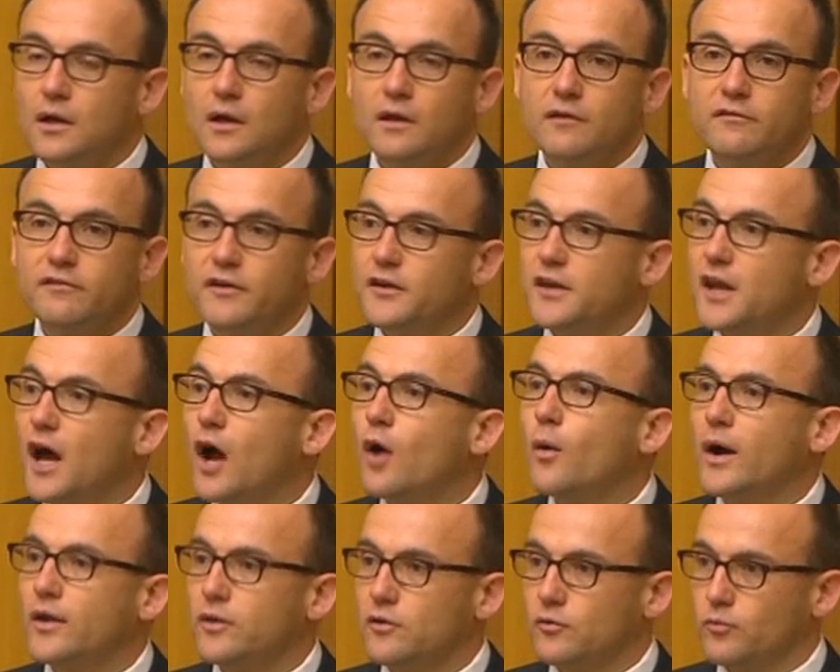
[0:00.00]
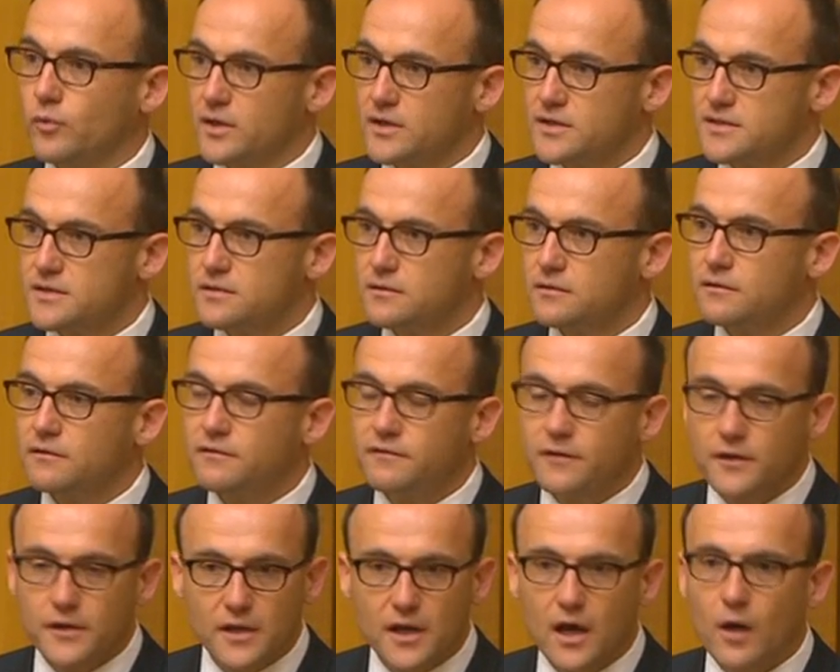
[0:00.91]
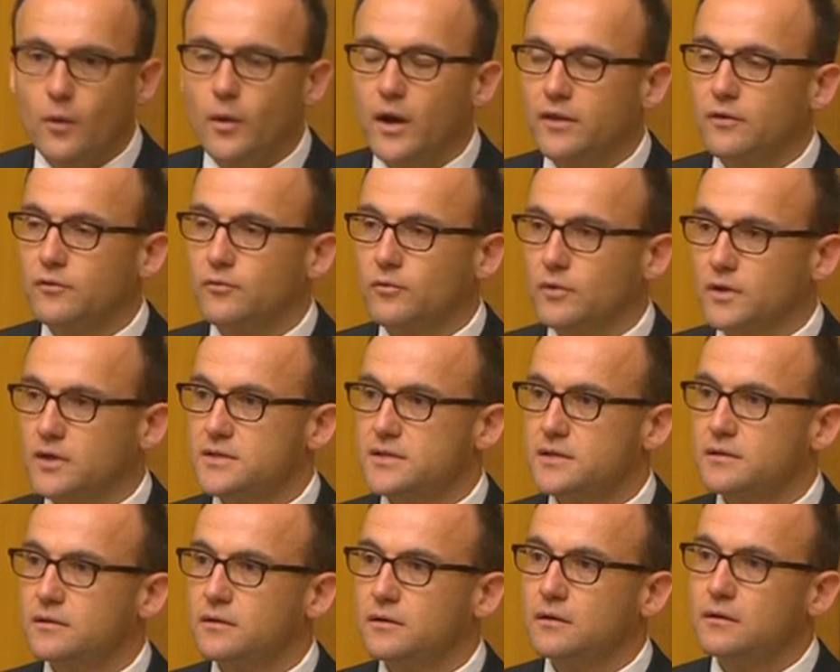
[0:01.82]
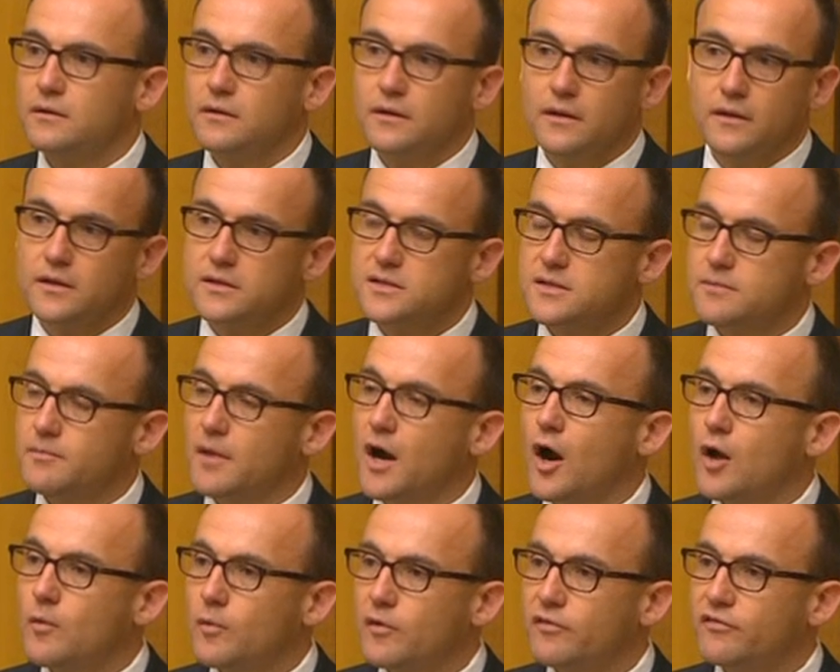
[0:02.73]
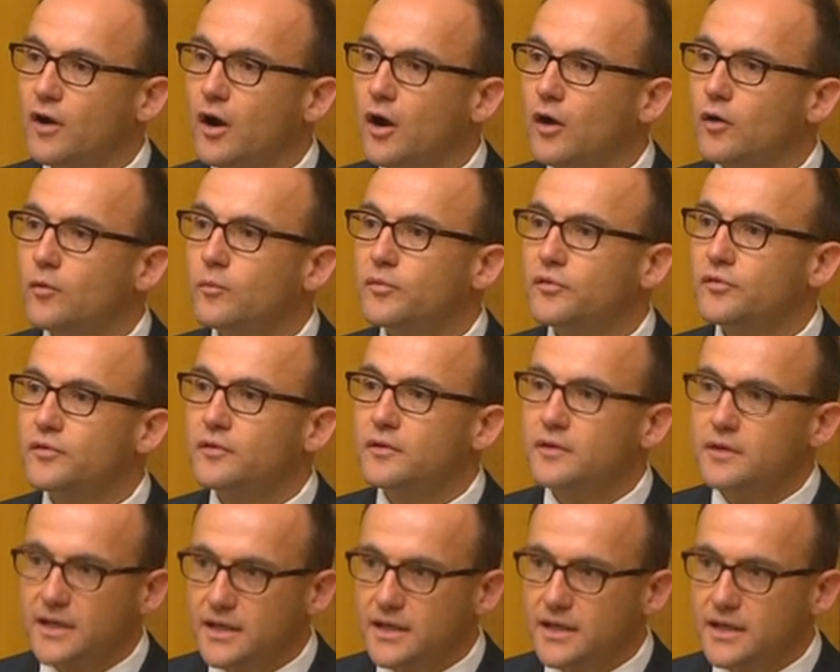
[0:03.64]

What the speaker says: For no other reason than that some homophobes